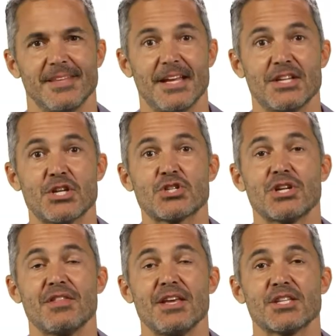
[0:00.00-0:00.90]
In addition
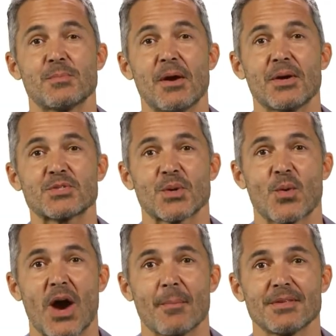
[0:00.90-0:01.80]
to the experience
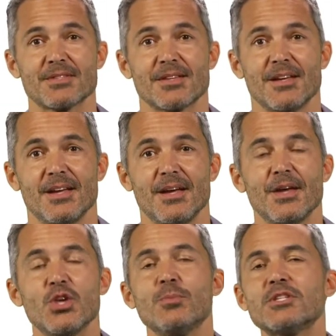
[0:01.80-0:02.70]
requirements,
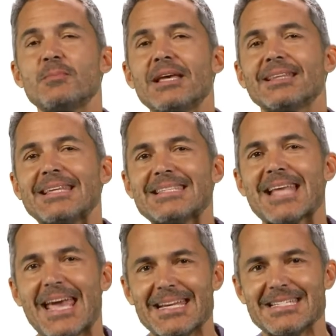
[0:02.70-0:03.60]
you must be at least
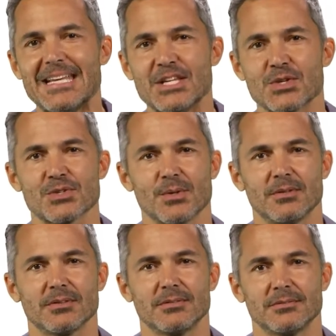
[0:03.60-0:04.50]
18 years
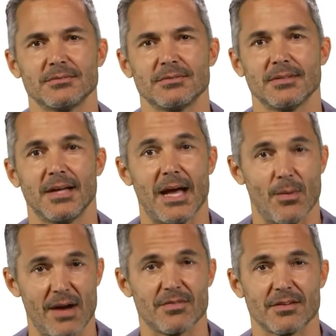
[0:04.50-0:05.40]
old.
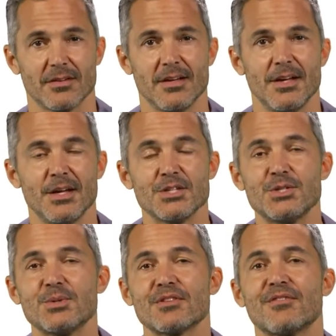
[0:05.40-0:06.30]
However,
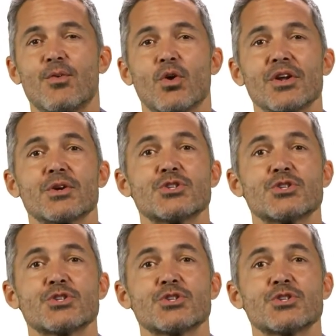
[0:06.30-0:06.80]
due to the four-year